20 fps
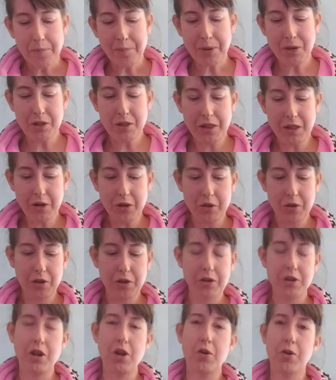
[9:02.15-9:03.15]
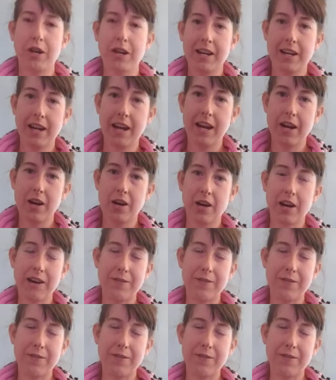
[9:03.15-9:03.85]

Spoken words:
put a little note in here